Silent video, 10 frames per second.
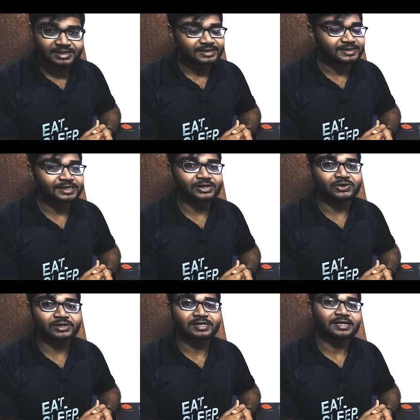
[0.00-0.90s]
they
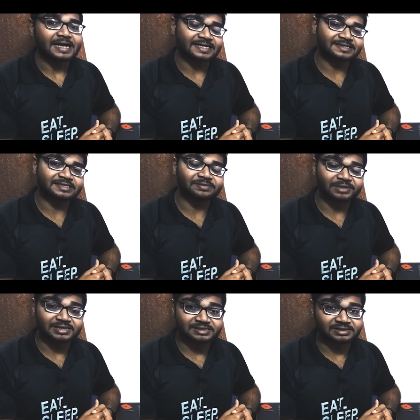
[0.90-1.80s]
cannot access the
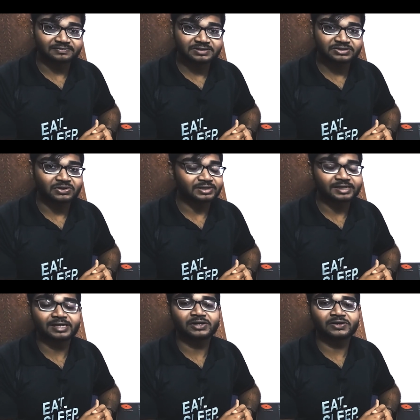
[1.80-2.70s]
mail servers or they
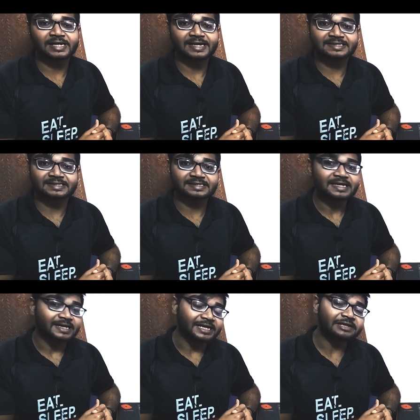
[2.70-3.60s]
cannot access
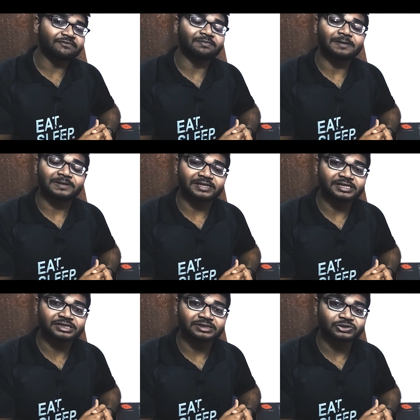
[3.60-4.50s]
any web
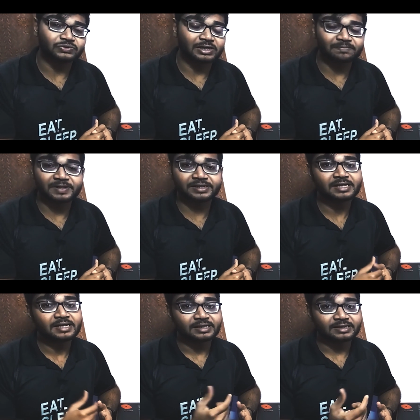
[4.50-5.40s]
application to complete
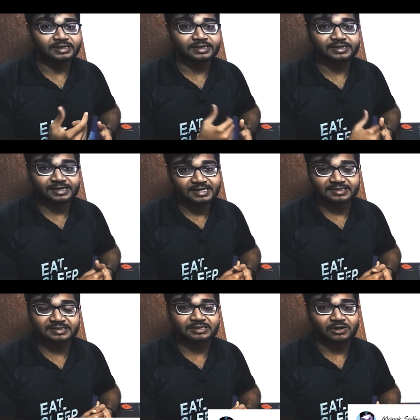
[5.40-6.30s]
their
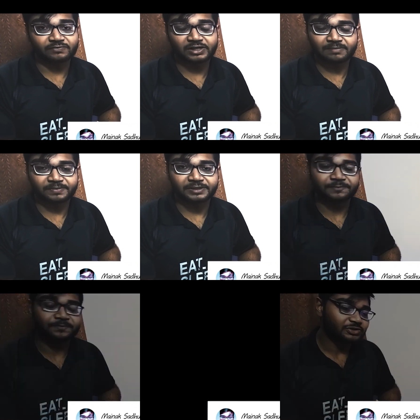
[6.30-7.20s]
tasks of the company.
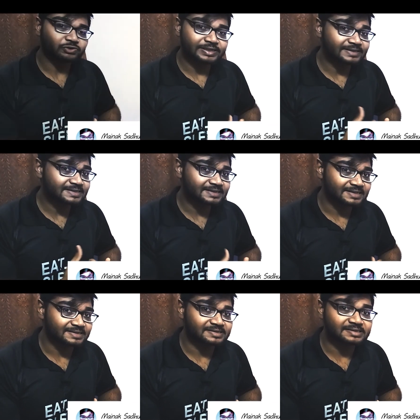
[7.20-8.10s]
So in these
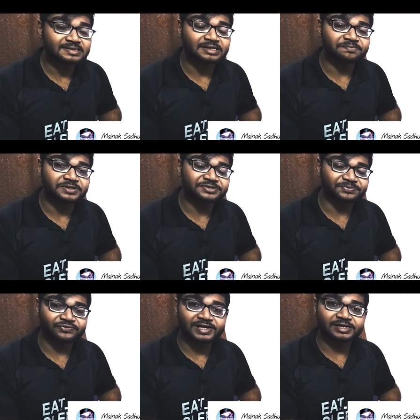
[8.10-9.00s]
cases, these companies
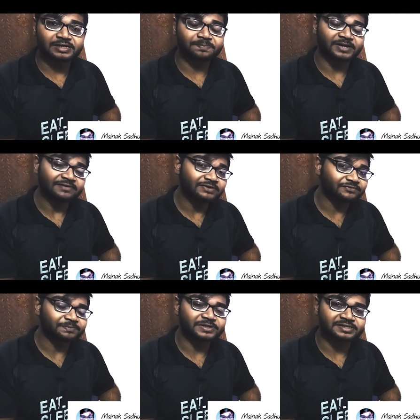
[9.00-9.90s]
provide a private
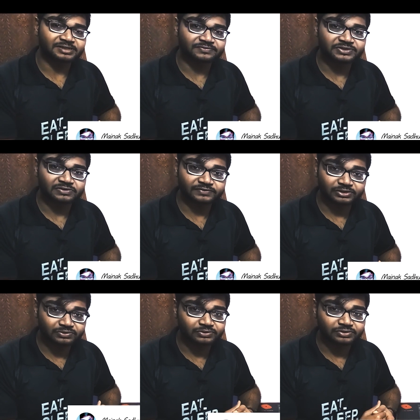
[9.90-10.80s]
VPN service of
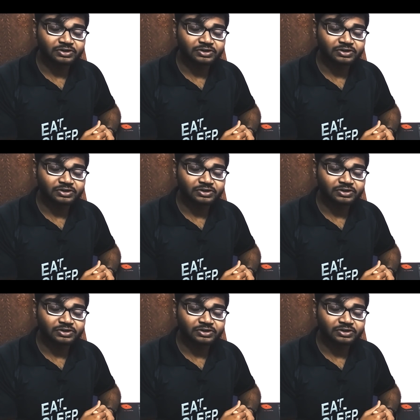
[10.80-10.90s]
their own,